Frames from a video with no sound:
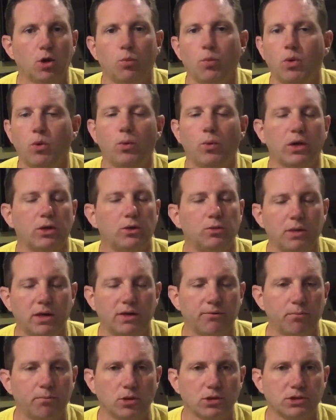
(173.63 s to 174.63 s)
Well, where do we
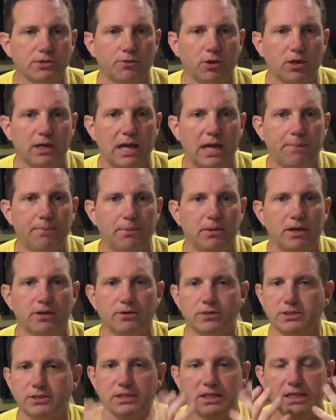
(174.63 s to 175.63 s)
have most of our
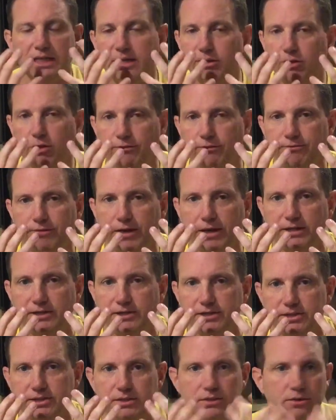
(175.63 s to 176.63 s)
capillaries? In our
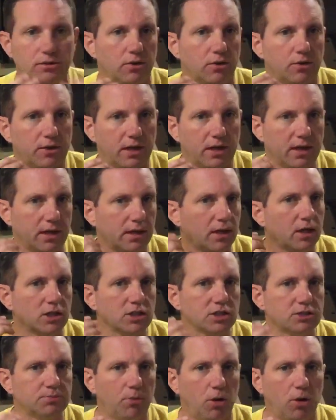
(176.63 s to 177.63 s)
face, okay?
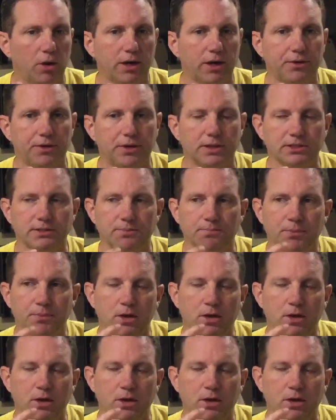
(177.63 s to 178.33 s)
Small areas.